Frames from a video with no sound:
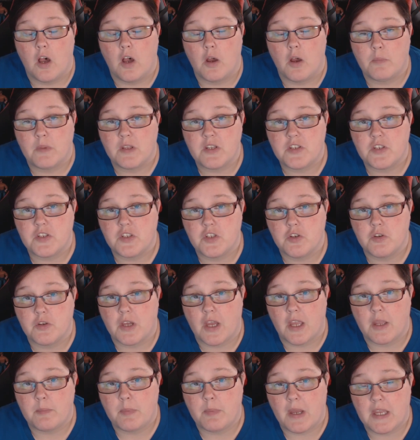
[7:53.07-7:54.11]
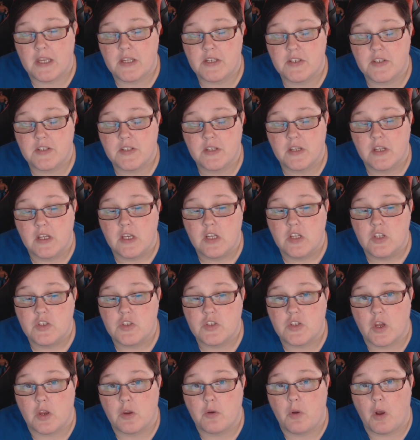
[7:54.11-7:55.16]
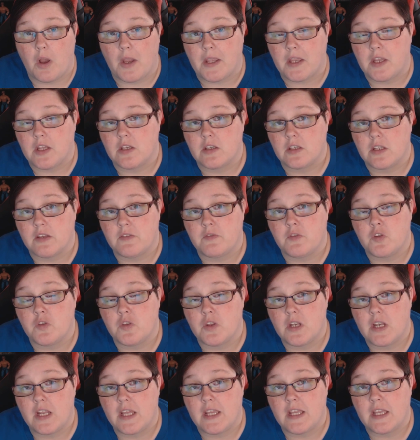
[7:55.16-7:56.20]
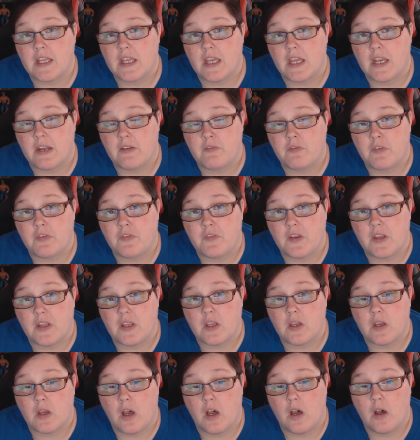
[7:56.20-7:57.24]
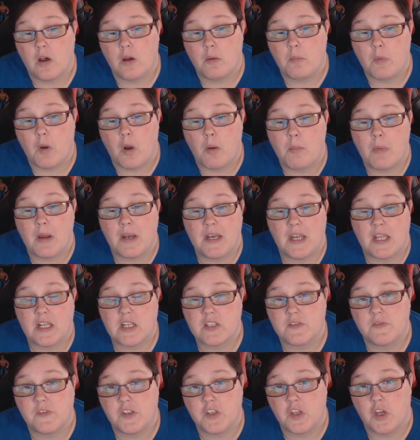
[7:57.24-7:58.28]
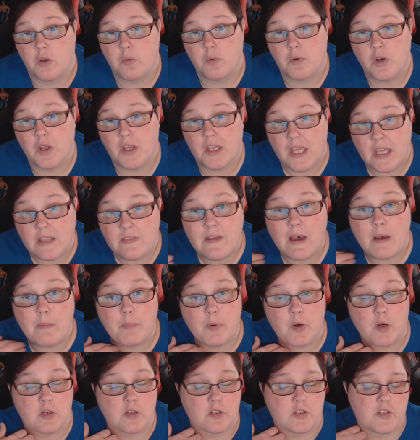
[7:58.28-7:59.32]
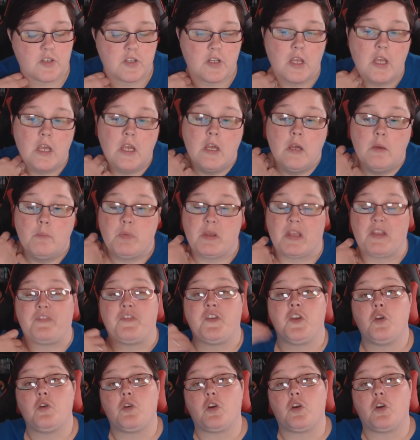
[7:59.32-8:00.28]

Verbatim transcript: um, that's UK based. So I can give you the link and everything um, on my next video when I get that box. But if